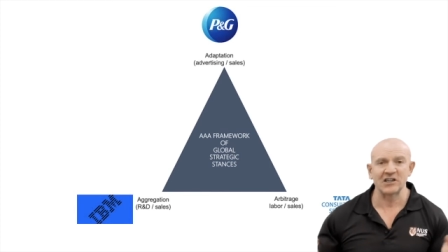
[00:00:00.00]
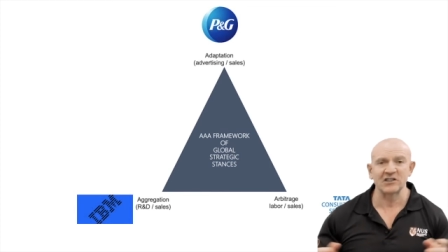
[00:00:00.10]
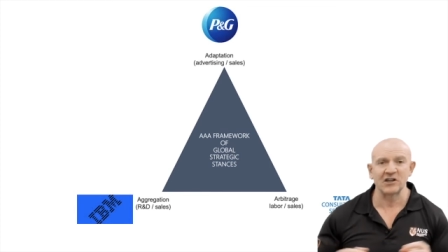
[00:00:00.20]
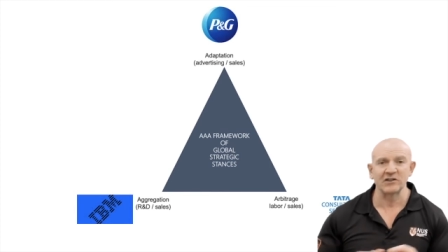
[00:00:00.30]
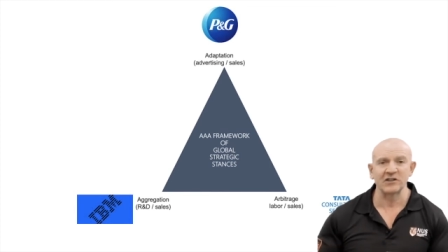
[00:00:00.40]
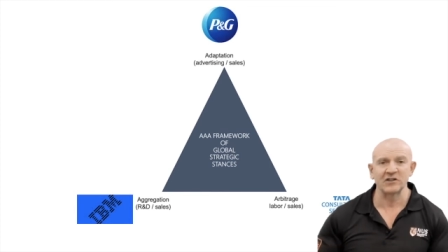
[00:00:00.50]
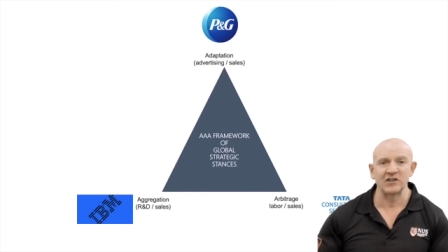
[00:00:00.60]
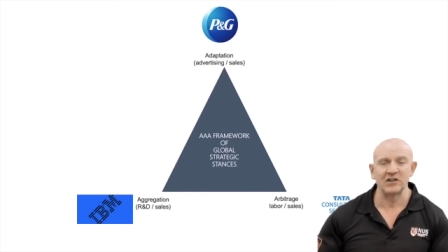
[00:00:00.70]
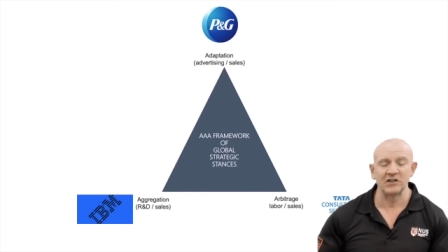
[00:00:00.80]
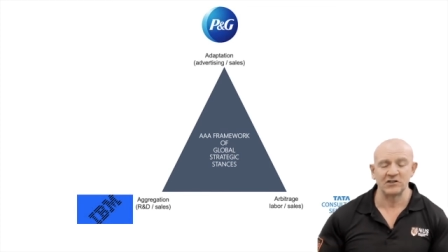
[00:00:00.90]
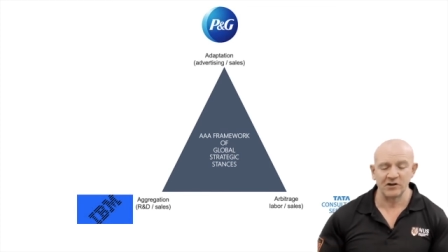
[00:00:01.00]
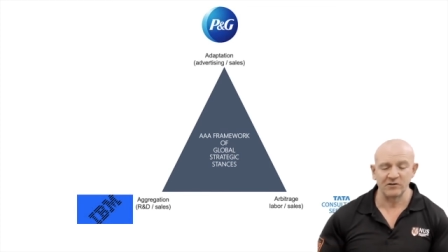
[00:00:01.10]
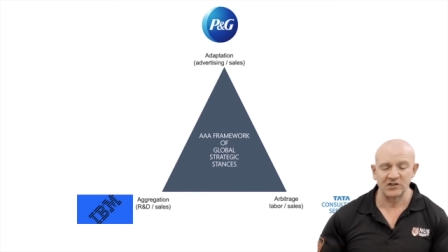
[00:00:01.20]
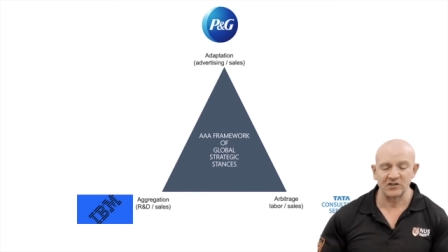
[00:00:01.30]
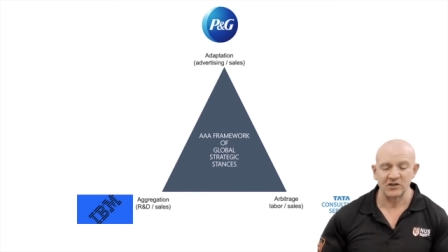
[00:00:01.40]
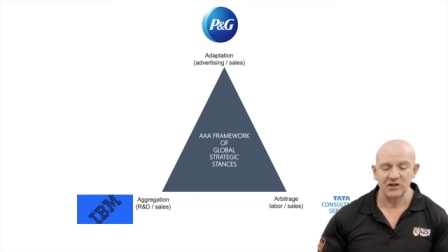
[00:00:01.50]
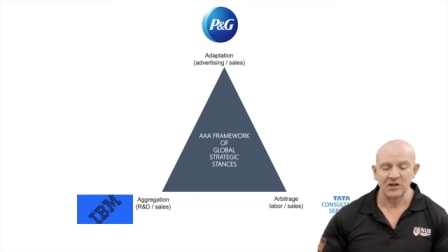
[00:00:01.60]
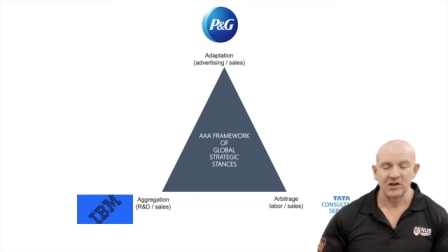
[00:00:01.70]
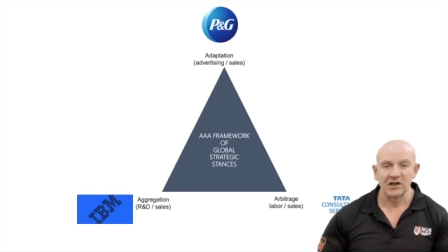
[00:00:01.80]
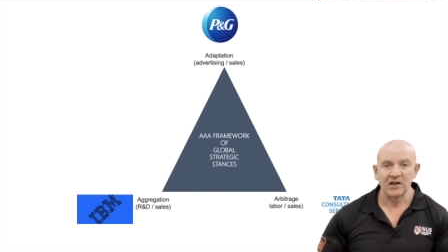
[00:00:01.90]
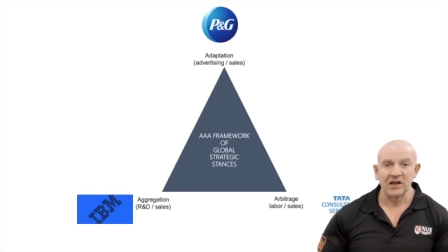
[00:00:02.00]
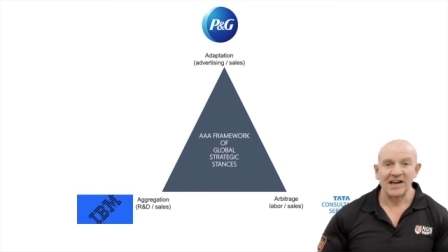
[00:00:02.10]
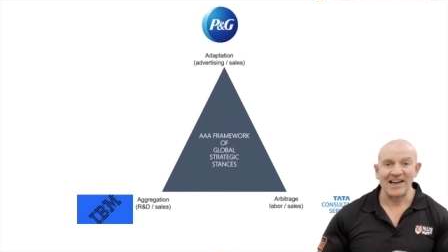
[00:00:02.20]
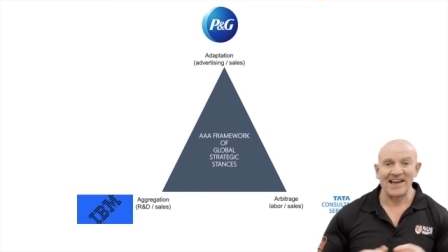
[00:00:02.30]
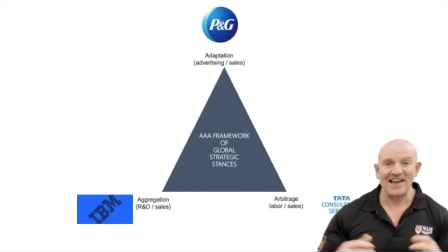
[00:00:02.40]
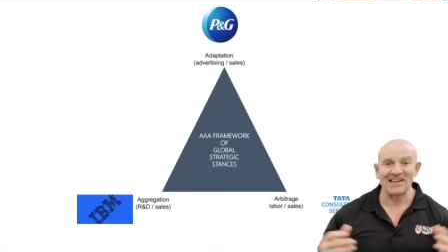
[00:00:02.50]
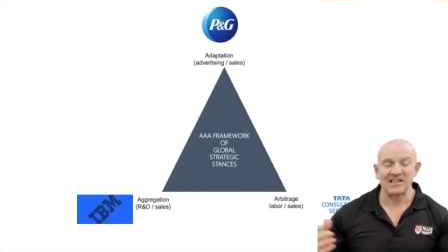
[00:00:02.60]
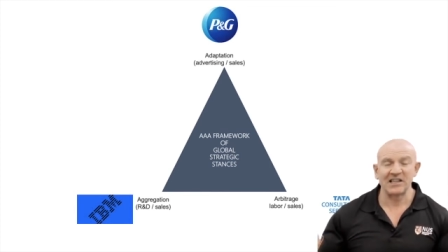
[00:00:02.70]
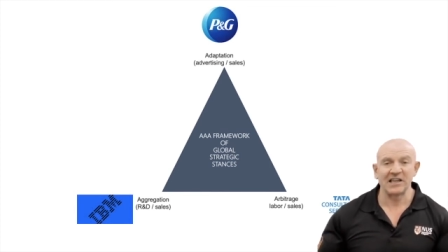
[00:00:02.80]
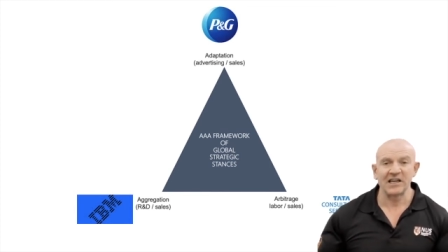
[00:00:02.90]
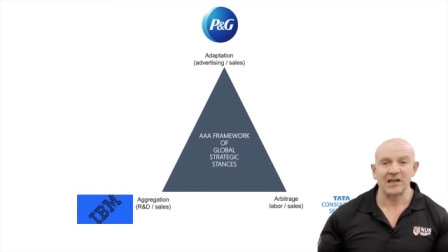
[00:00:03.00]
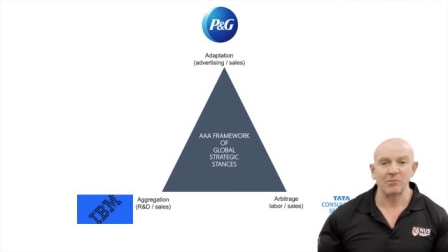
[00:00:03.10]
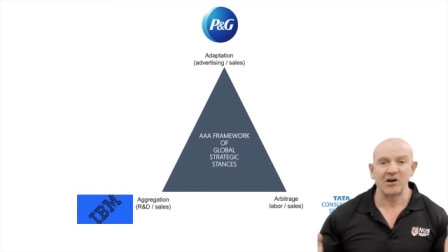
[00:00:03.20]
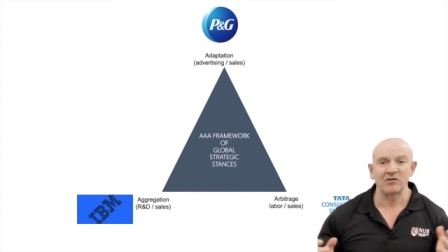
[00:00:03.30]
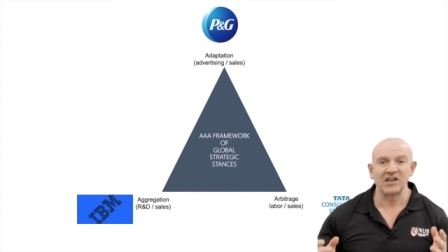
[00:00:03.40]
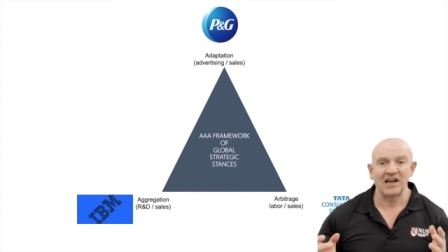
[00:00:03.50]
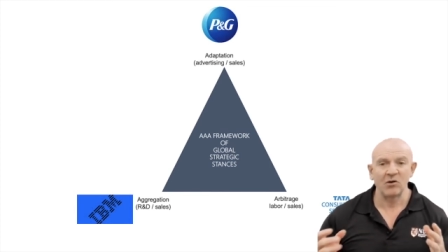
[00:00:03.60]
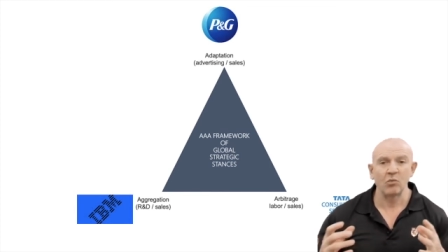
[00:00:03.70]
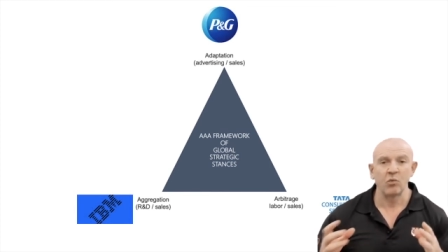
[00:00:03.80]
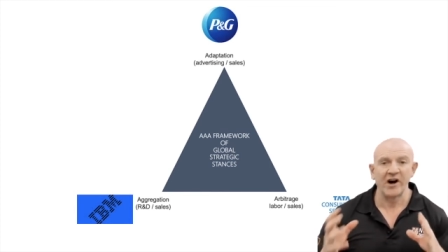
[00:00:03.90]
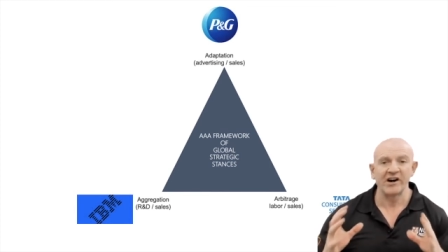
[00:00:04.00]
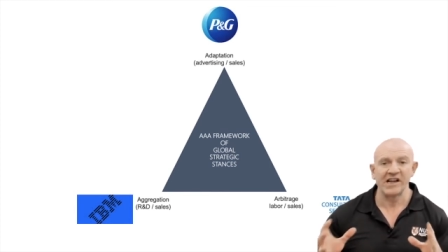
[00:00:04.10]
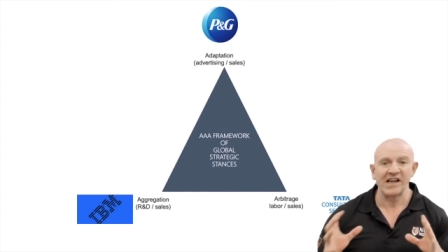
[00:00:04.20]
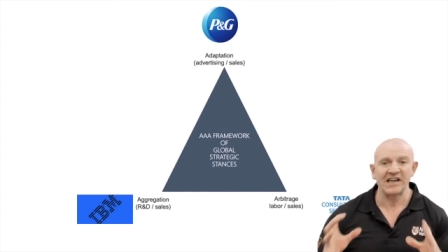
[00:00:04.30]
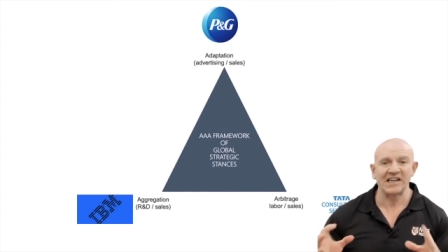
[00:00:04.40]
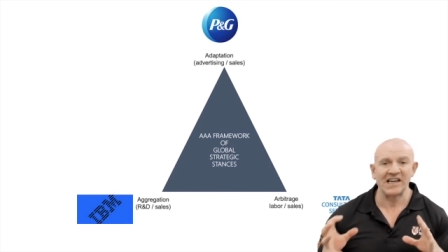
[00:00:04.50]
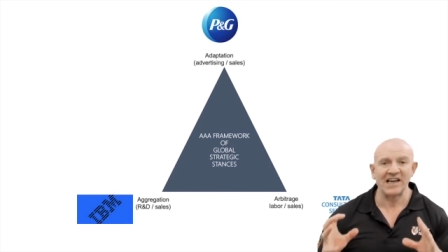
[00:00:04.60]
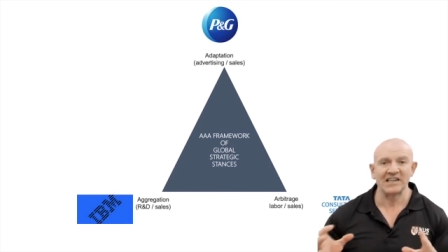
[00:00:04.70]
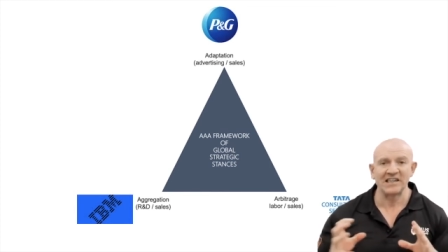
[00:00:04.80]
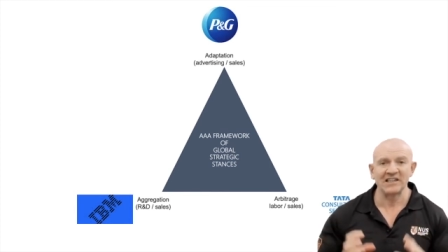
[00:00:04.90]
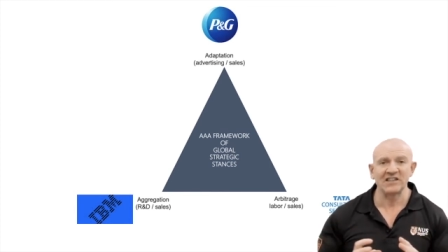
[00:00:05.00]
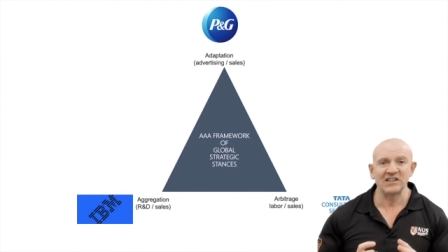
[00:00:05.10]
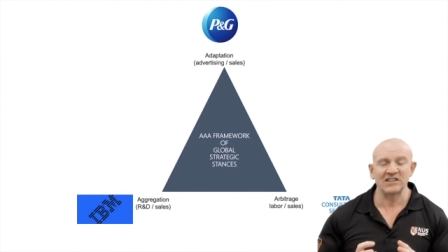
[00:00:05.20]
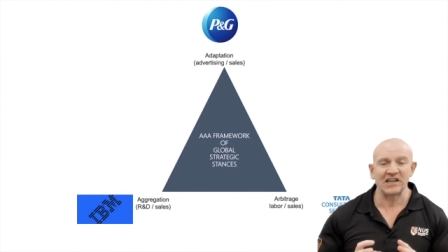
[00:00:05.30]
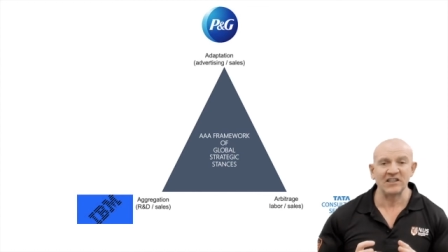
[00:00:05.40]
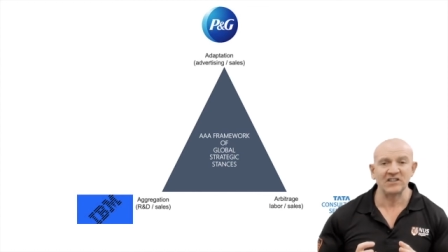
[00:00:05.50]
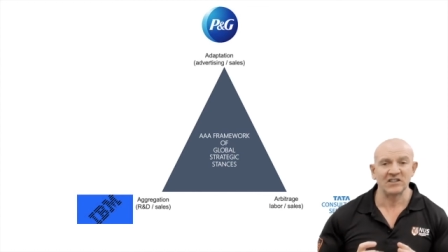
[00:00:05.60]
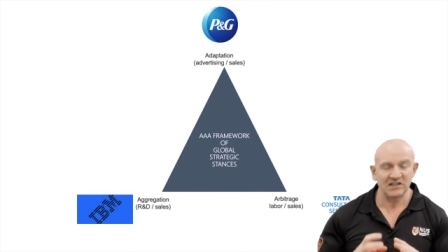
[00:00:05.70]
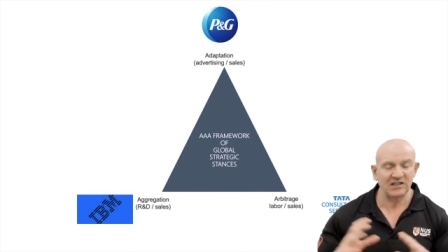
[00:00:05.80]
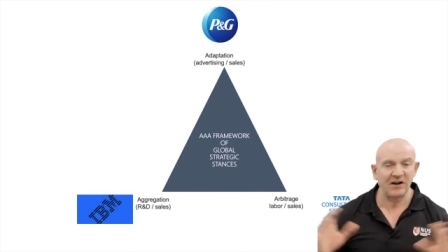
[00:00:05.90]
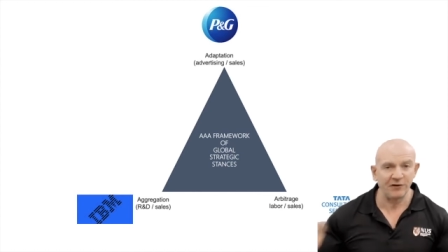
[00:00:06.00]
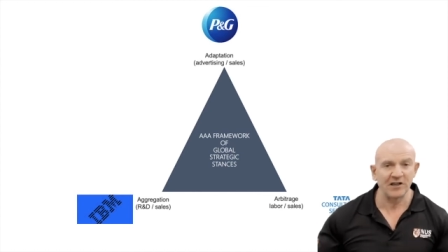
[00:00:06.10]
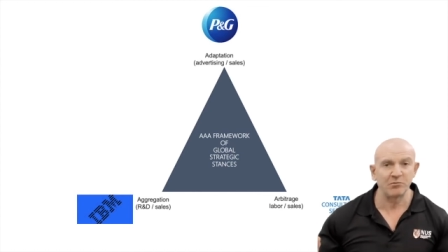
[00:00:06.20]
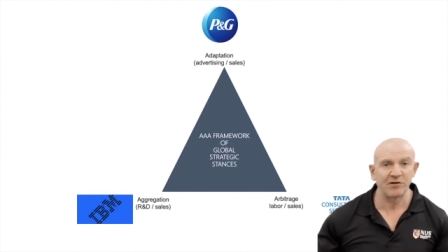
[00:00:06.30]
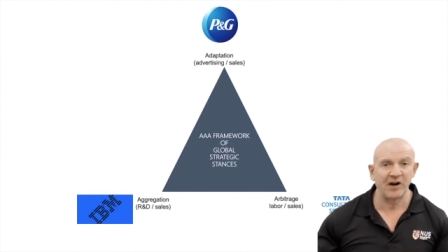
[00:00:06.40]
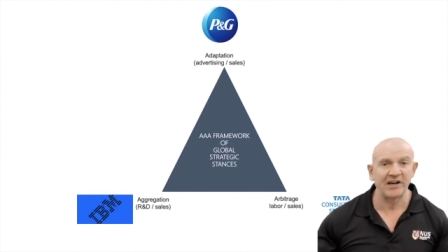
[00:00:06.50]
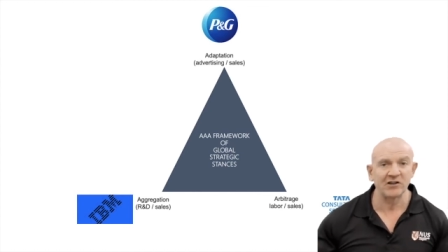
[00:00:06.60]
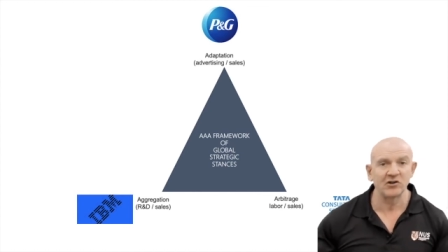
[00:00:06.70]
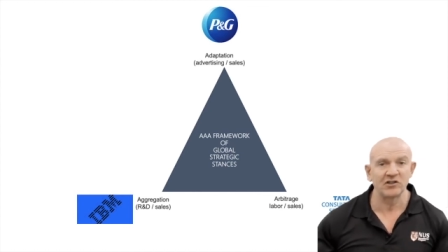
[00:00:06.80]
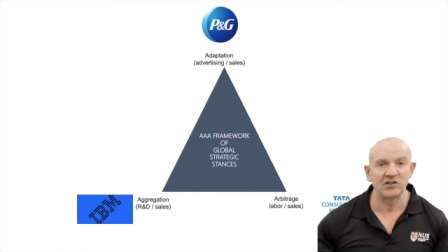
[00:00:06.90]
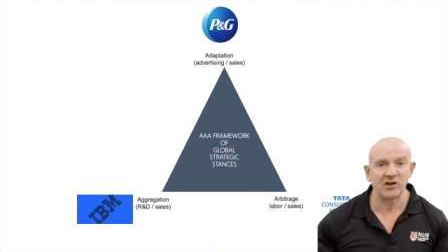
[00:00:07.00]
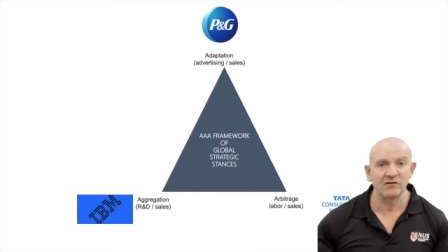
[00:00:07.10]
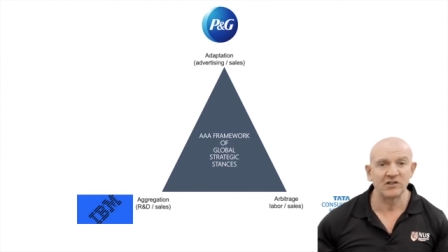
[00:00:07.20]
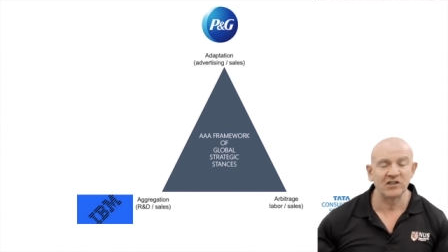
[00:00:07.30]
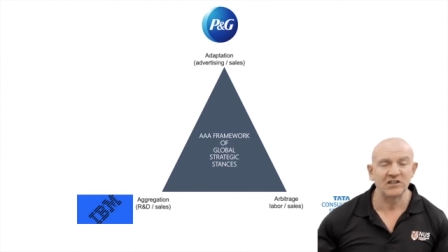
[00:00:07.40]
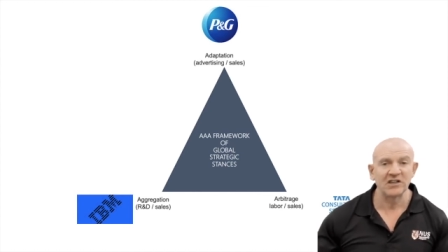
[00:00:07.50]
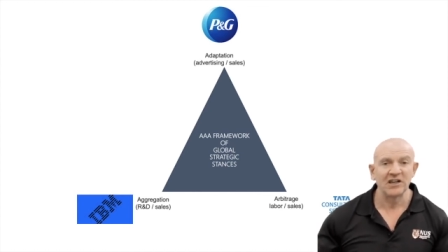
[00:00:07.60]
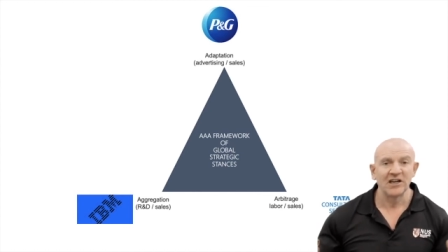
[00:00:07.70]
Consultancy Services. and thinking about where it gained its success, definitely provided good services,